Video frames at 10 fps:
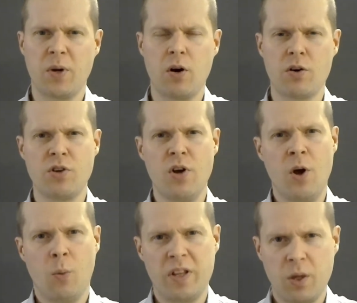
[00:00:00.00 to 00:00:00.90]
because
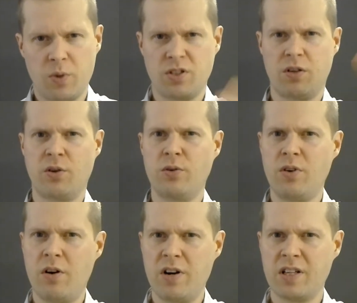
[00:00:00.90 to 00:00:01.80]
when there was a good
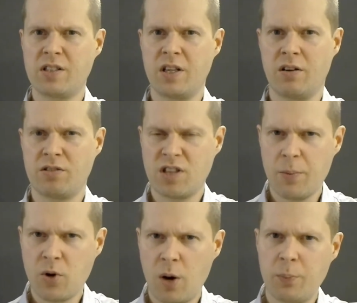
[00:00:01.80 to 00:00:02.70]
earnings on
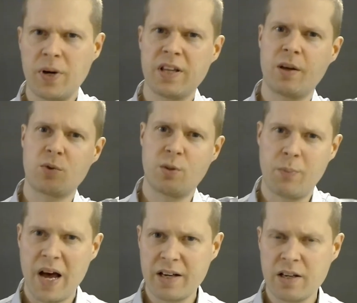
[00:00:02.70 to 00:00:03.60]
some company, there was a
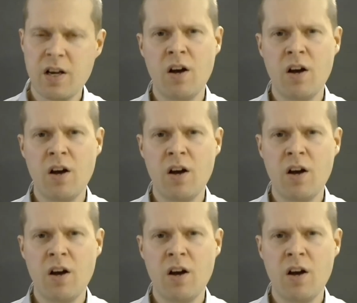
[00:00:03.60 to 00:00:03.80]
bad